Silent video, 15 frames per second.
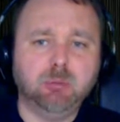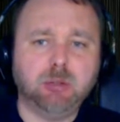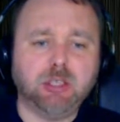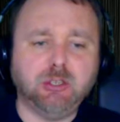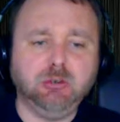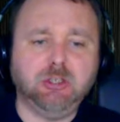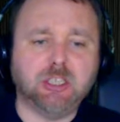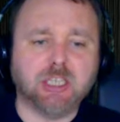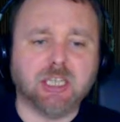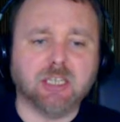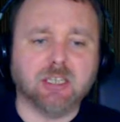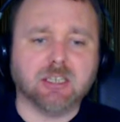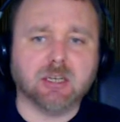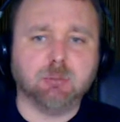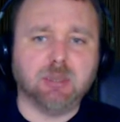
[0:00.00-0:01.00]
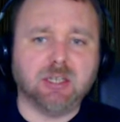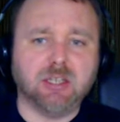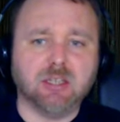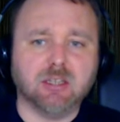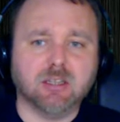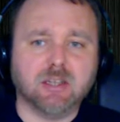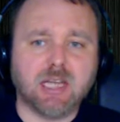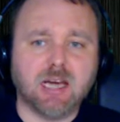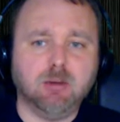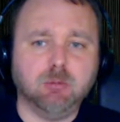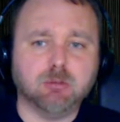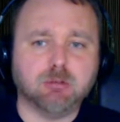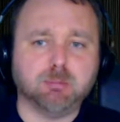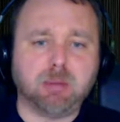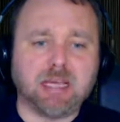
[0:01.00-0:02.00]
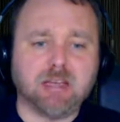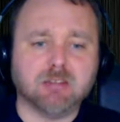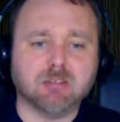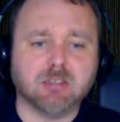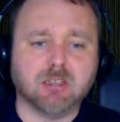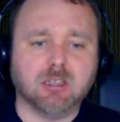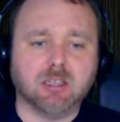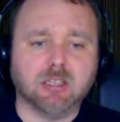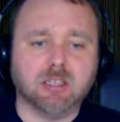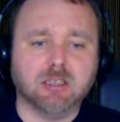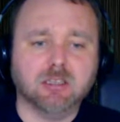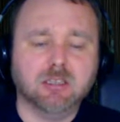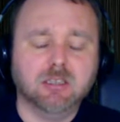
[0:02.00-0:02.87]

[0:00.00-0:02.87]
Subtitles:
When you think, that was basically